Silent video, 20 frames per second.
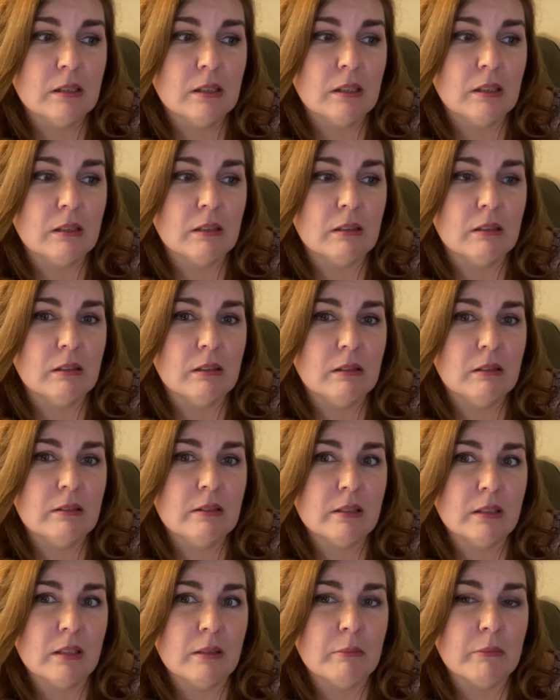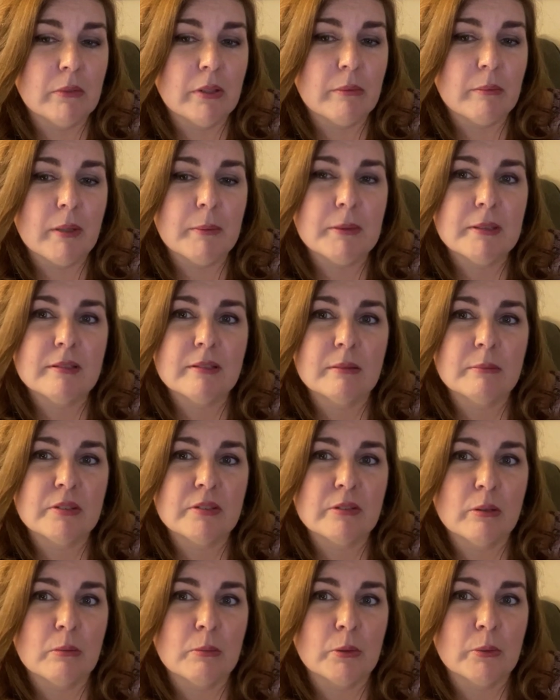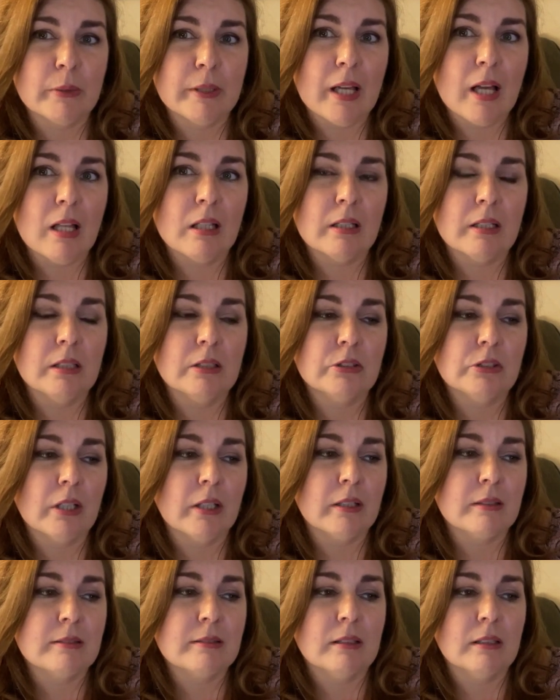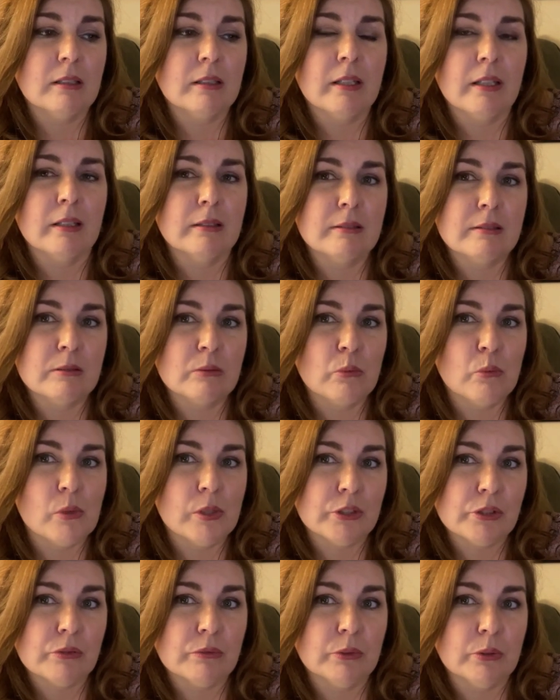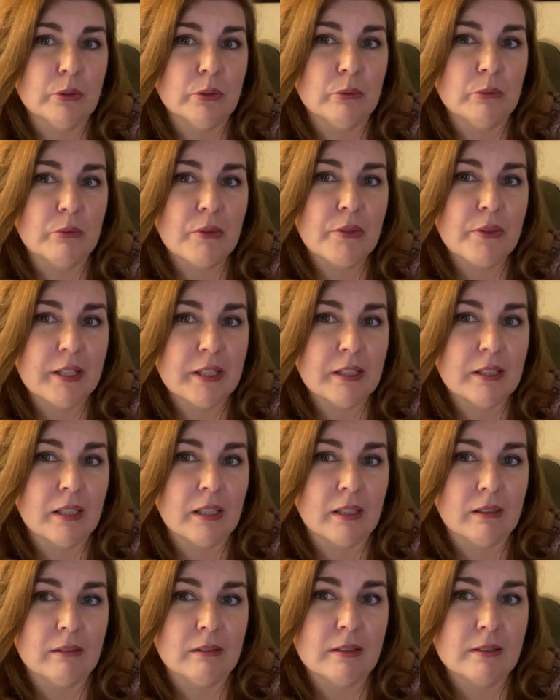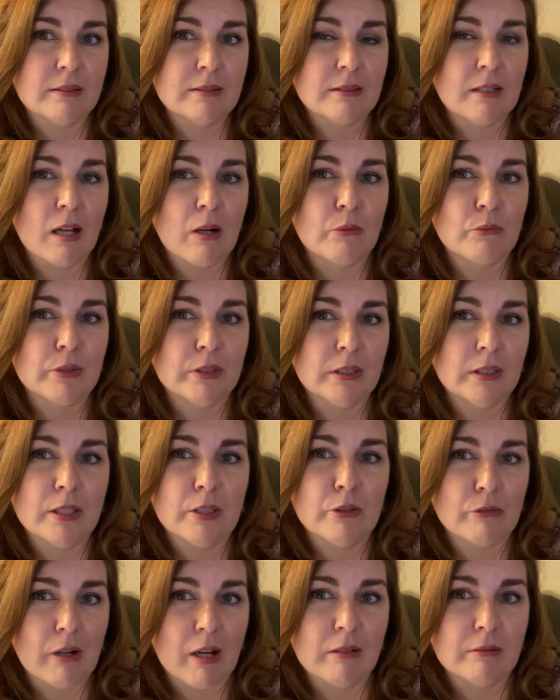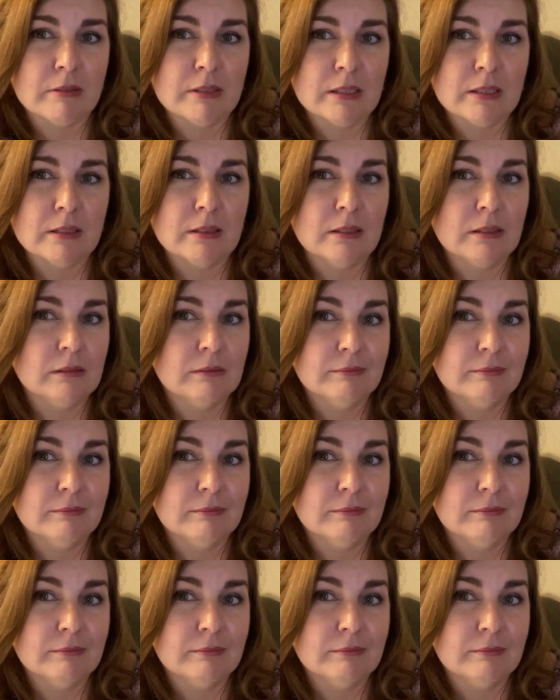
uh, dealing with maybe some sober reality checks against wishful thinking that's not really grounded.